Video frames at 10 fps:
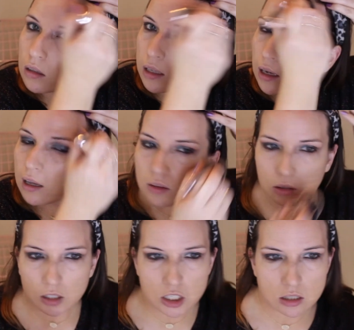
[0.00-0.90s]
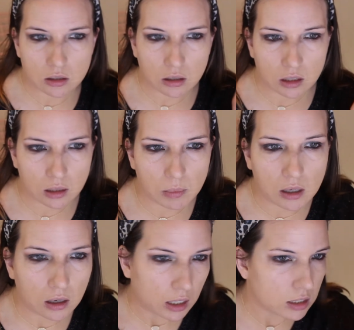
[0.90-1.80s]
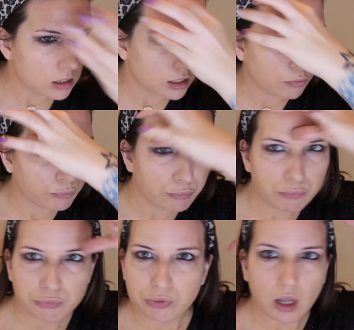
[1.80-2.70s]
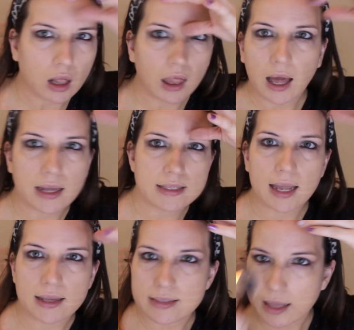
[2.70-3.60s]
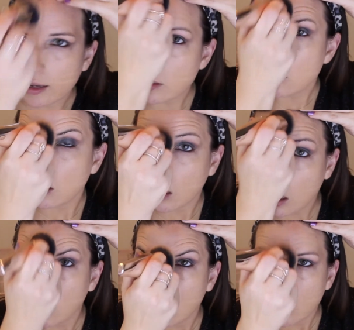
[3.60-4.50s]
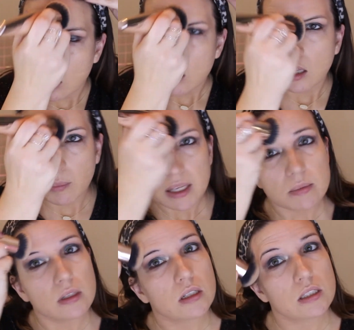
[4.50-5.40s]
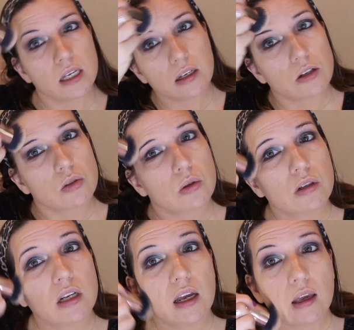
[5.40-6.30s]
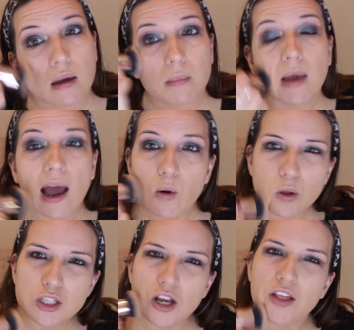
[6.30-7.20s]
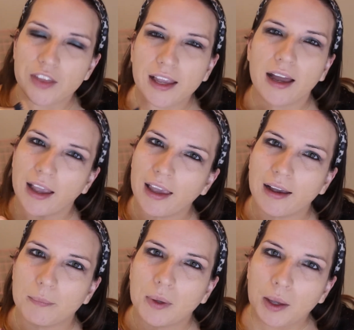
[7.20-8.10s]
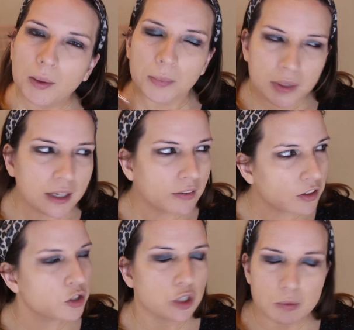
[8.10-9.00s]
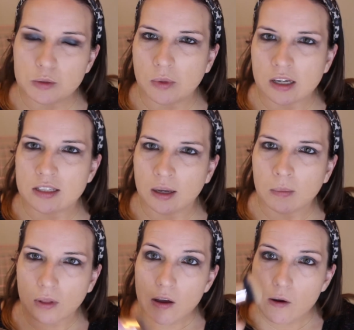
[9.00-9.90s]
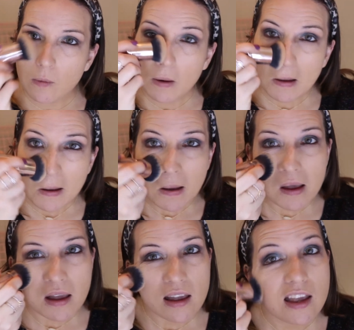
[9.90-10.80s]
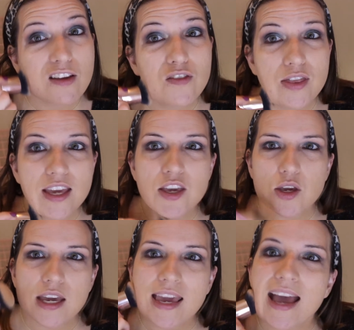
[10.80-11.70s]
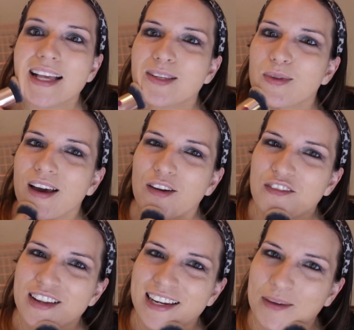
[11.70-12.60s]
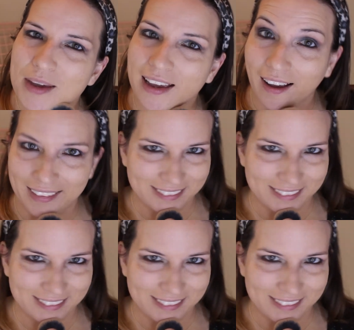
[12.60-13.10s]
Like I literally just look in the mirror and I see lines, lines, lines. It makes me look 10 years older than I am. How old do y'all think I am? Put it in the description box down below if you think you can guess without offending me.